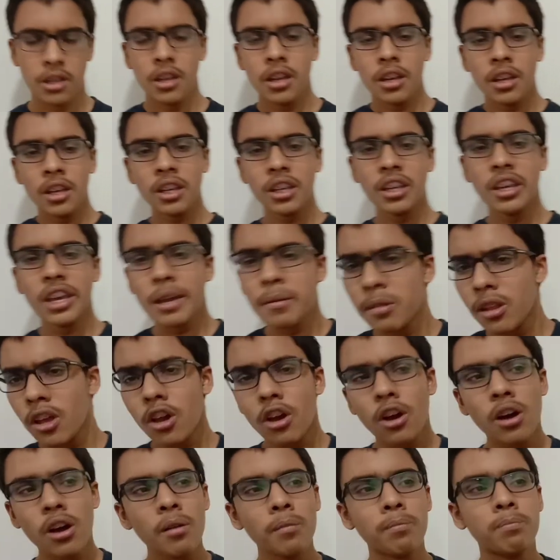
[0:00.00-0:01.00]
He came there,
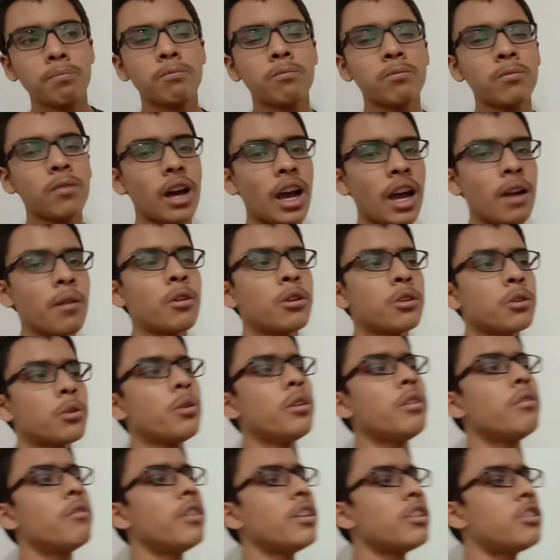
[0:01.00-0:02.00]
I want to
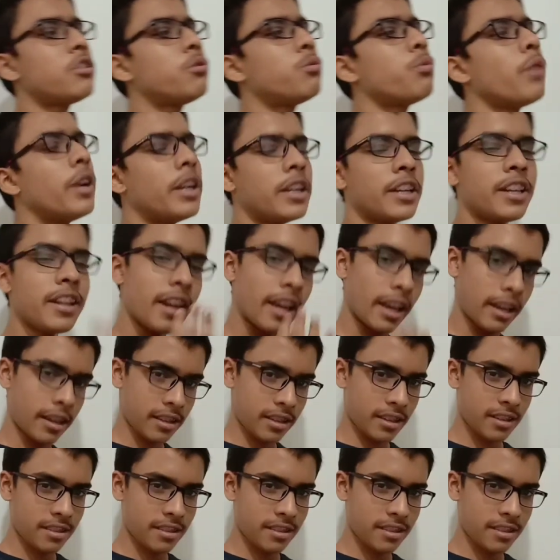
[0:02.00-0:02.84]
invest 20 lakh.